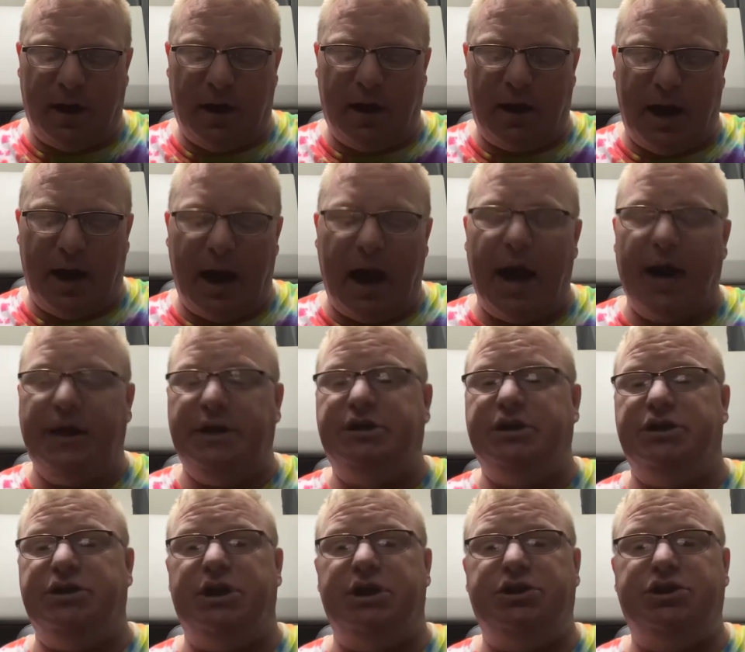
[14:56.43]
I highly
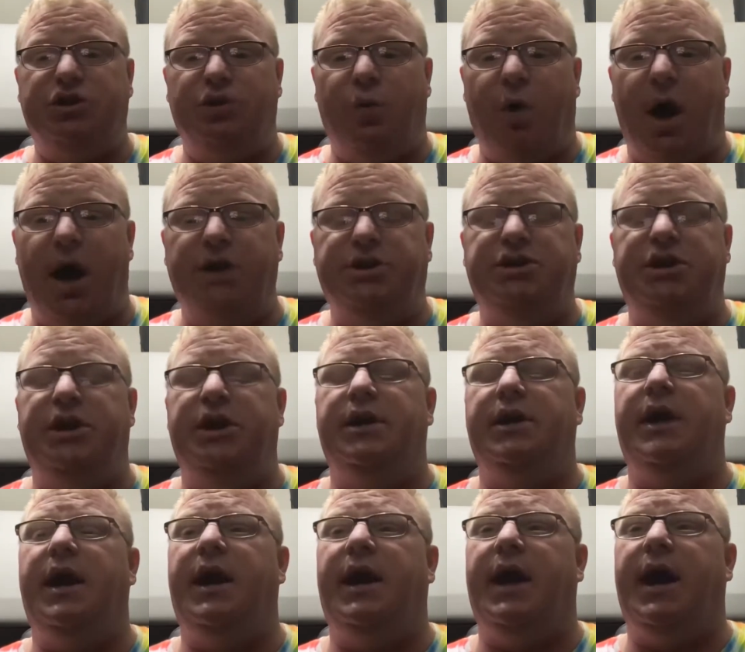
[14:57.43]
suggest you watch
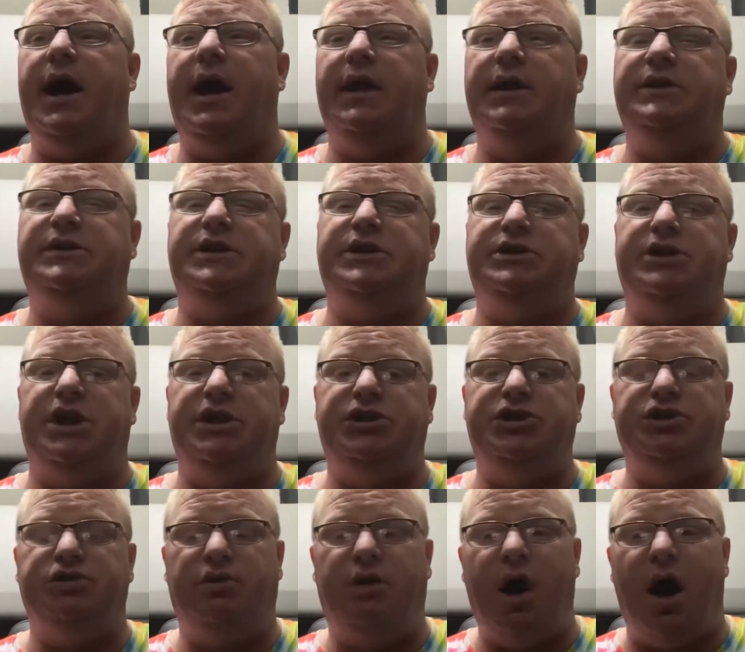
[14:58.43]
it, and I highly
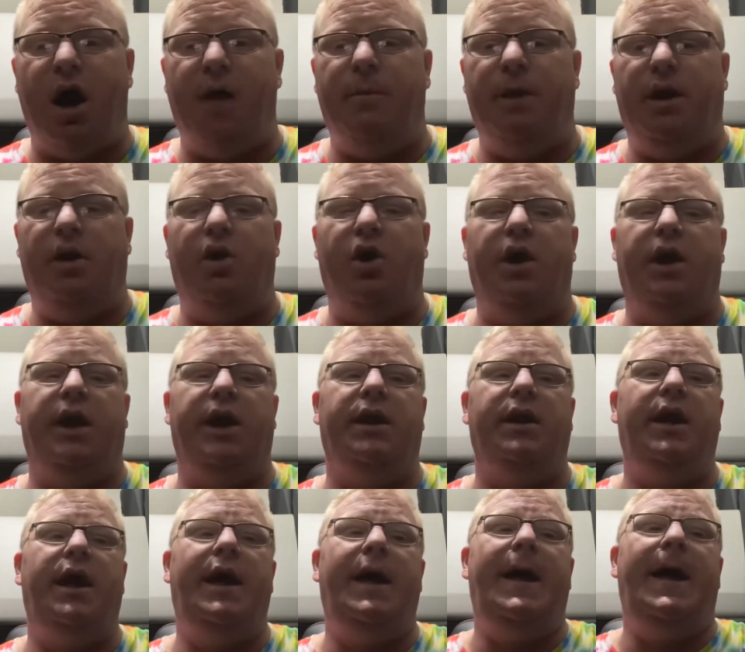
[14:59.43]
suggest you comment on
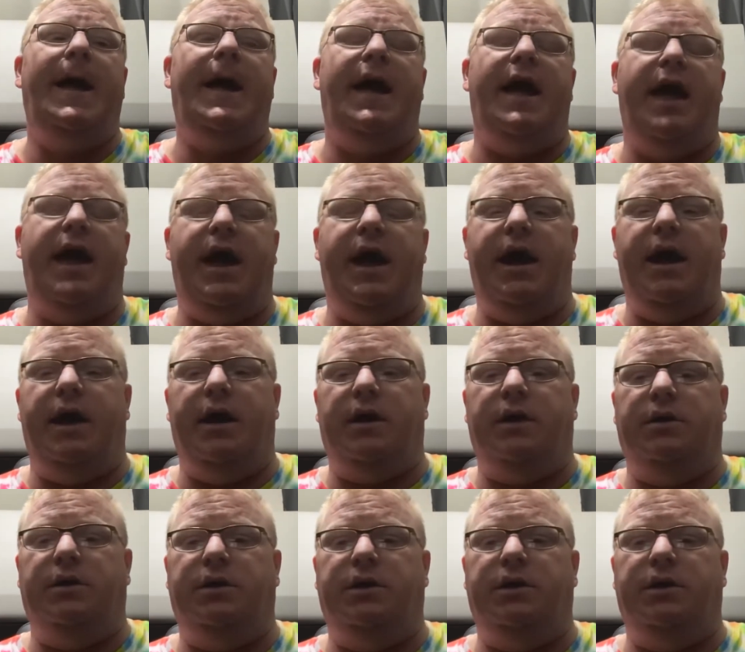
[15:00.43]
it and